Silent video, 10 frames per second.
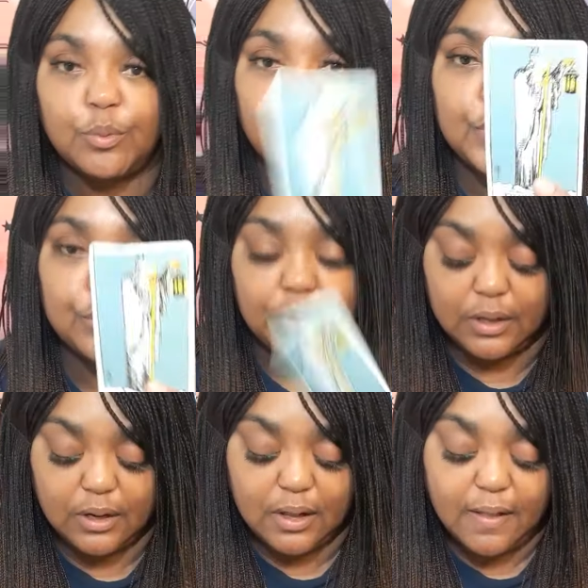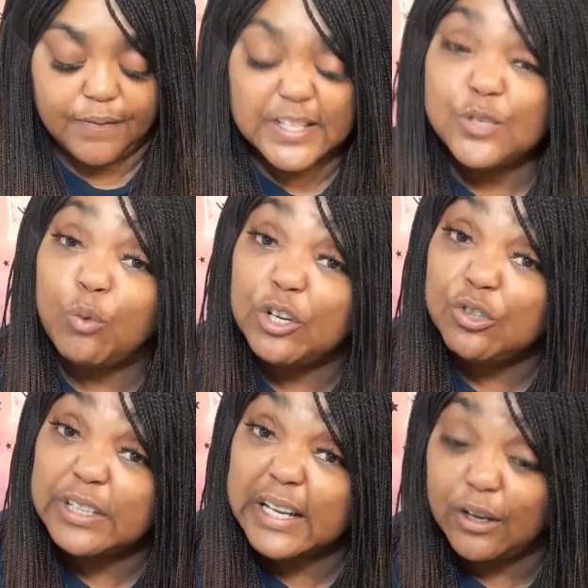with you. This is one
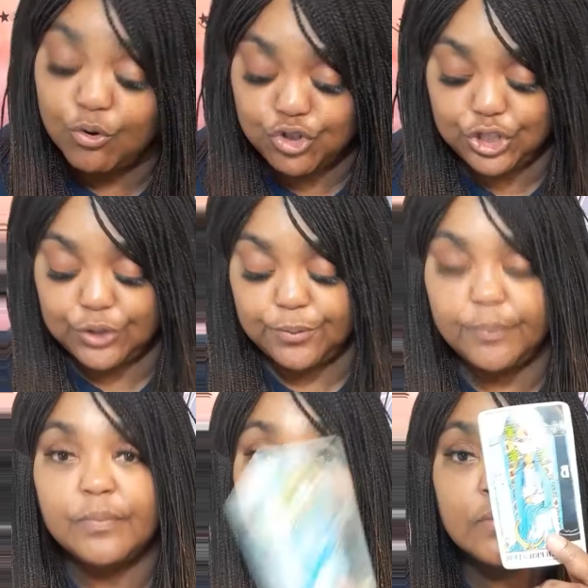who could have ghosted you.